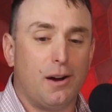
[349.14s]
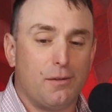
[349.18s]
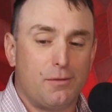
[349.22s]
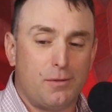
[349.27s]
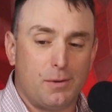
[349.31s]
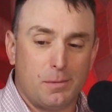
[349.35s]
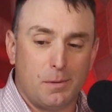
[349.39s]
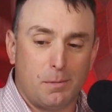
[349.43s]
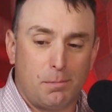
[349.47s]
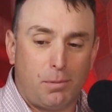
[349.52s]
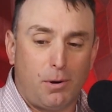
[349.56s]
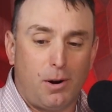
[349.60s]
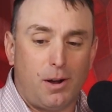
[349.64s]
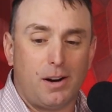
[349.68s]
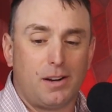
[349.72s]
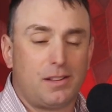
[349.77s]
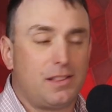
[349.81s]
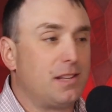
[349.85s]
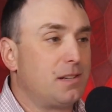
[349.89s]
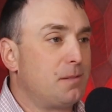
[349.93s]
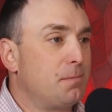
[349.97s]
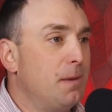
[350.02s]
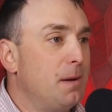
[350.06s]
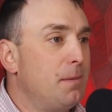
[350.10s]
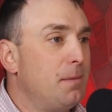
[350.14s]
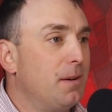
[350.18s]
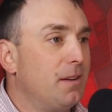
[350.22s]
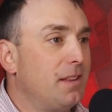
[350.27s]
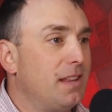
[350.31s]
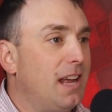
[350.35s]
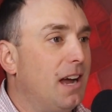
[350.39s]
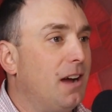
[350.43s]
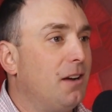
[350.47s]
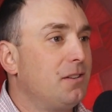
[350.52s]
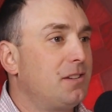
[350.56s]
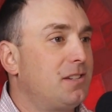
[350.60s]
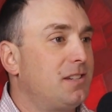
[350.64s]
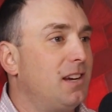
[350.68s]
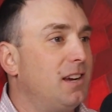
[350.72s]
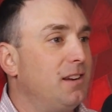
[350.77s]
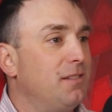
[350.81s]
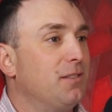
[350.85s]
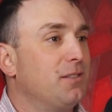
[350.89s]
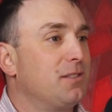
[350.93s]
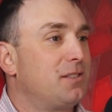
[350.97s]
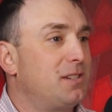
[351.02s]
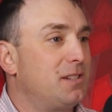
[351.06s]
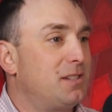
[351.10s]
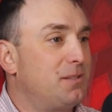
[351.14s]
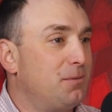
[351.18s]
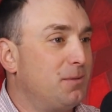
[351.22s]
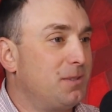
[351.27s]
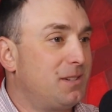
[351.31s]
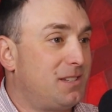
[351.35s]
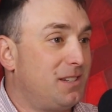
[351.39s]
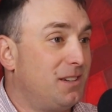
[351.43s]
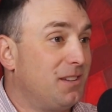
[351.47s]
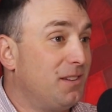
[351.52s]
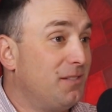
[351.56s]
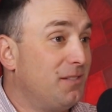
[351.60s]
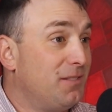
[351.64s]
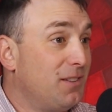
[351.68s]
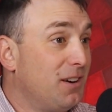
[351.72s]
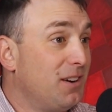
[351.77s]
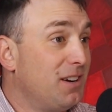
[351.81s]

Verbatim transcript: now from the product that's maybe on the outside versus what's on so